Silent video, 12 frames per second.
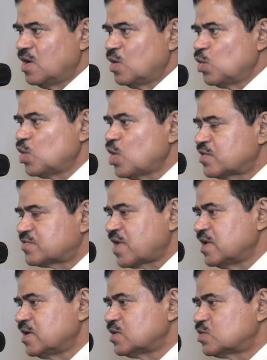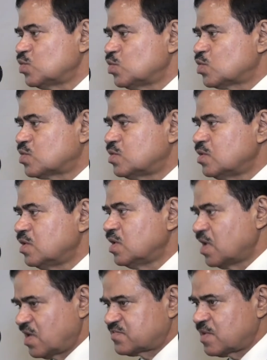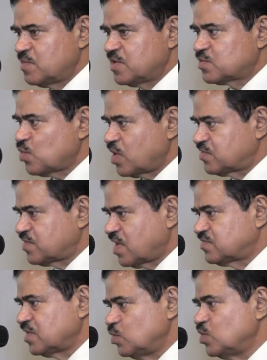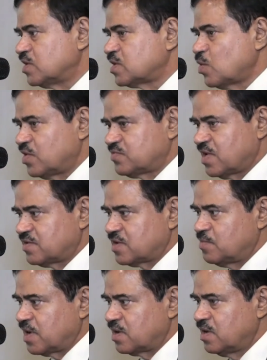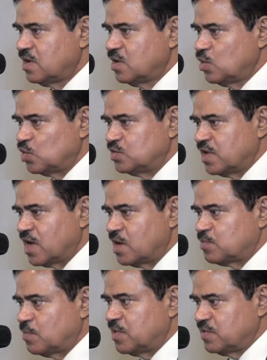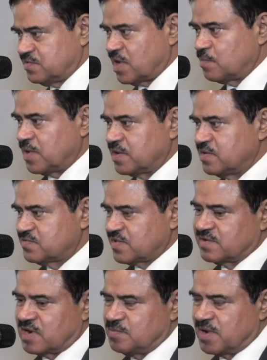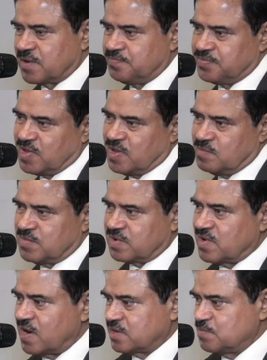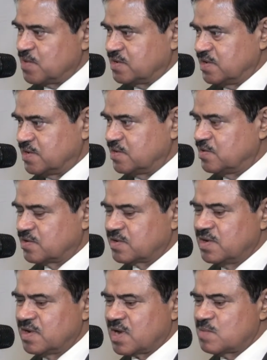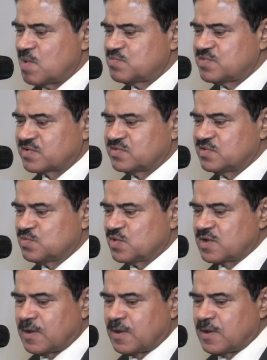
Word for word: We were trying to establish one such unit in our central bank with the help of German central bank, but ultimately did not give up successfully